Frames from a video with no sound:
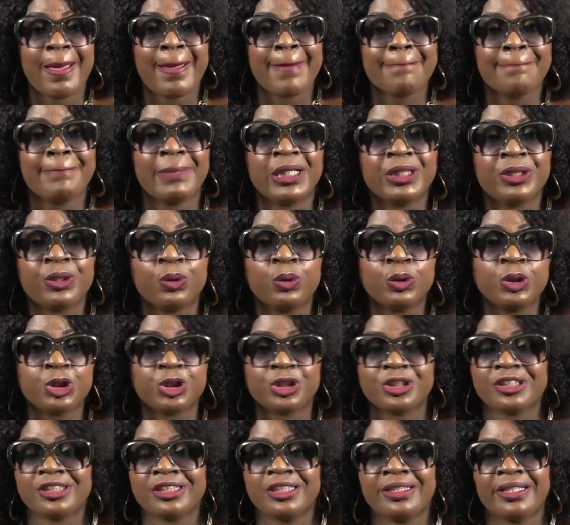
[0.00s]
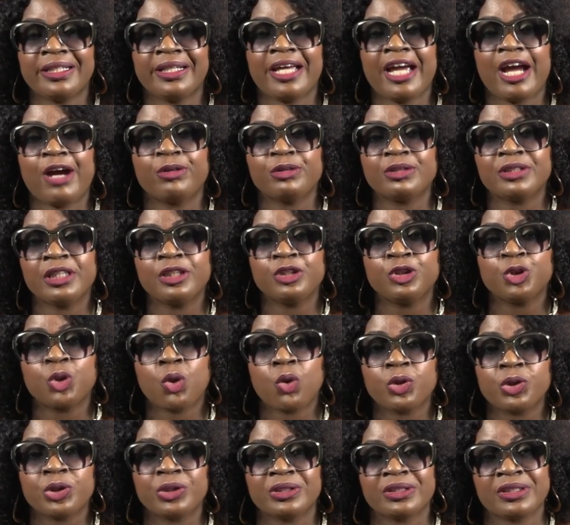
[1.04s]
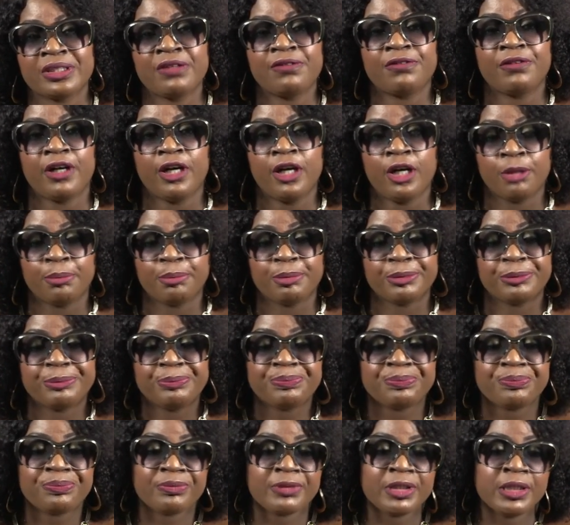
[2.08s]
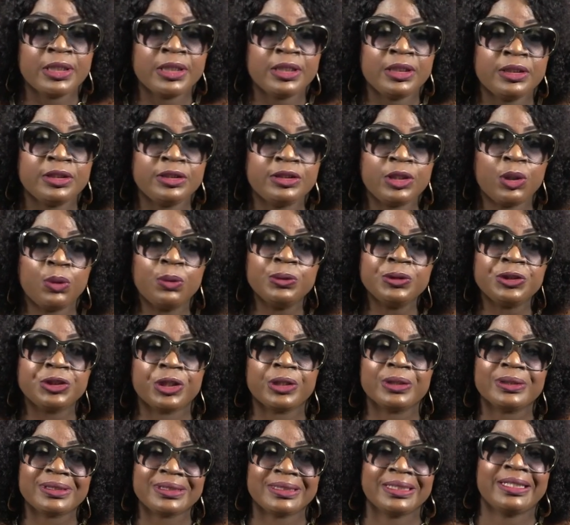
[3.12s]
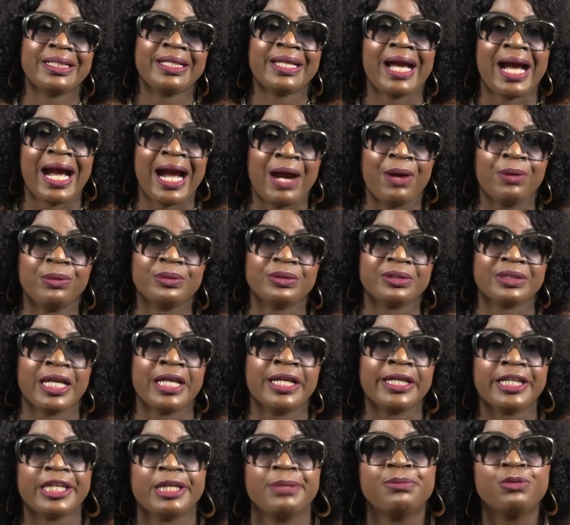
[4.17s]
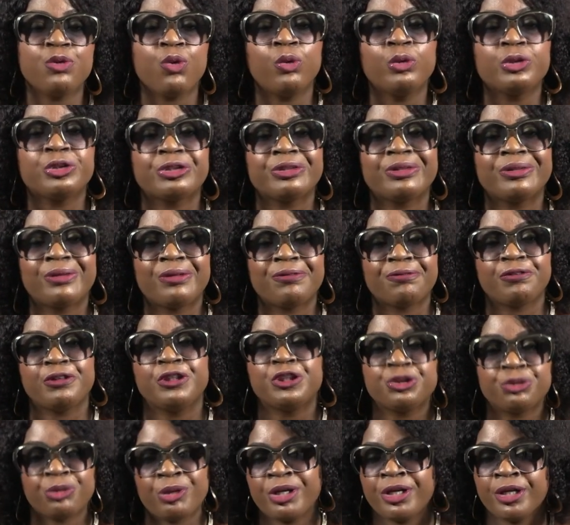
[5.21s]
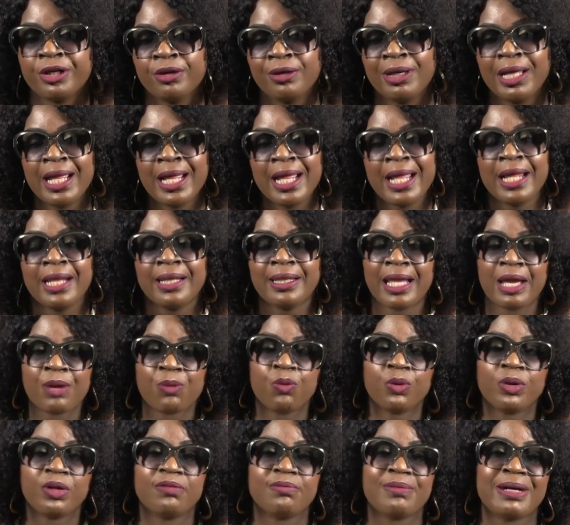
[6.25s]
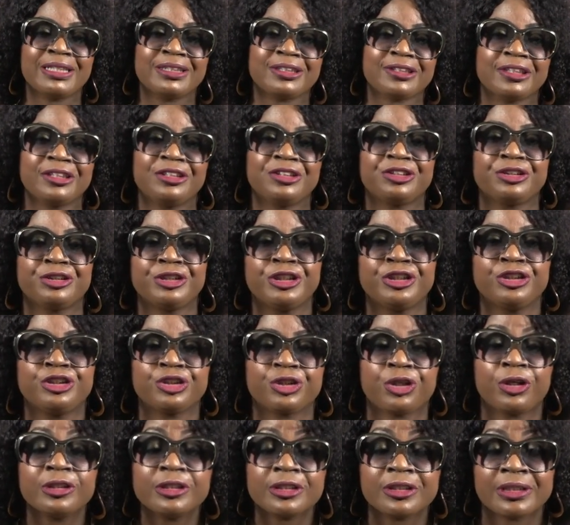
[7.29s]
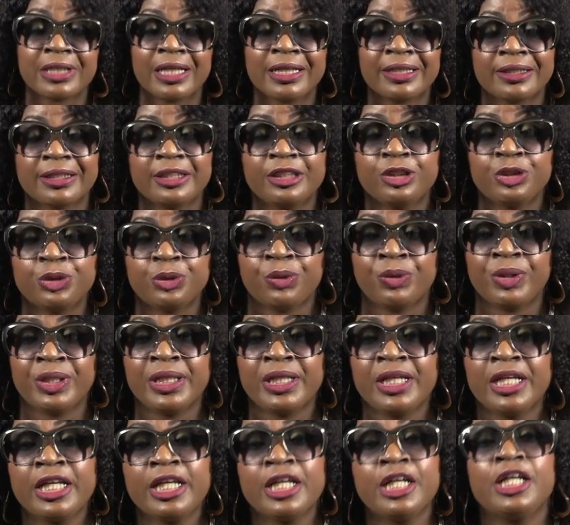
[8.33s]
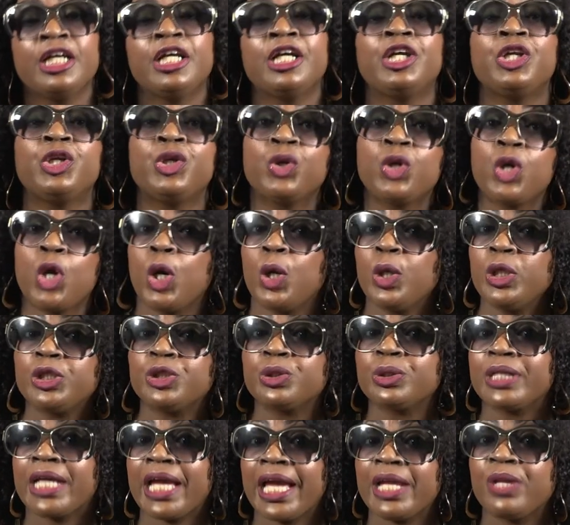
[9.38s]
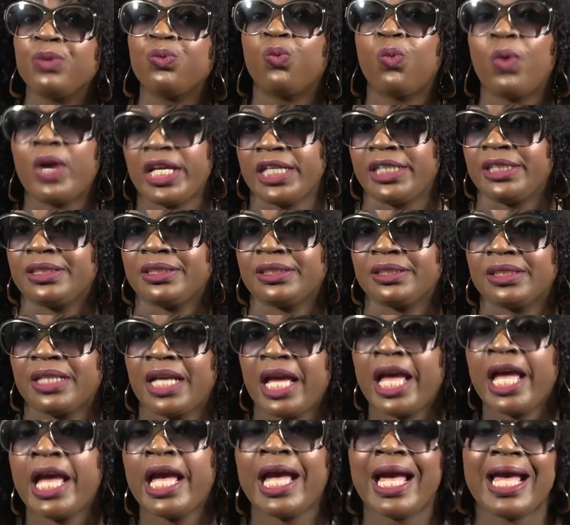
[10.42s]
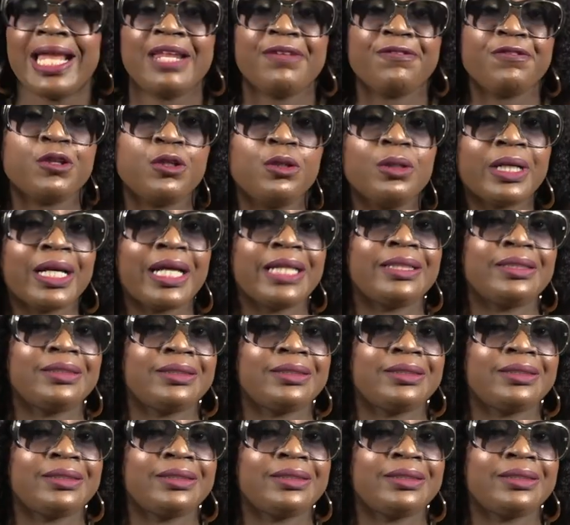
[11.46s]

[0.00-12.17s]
But don't just sit in the house and doll yourself up. Don't just sit in the house and keep going to the refrigerator like one of my sisters is constantly doing. You're going to gain weight. And if you look at the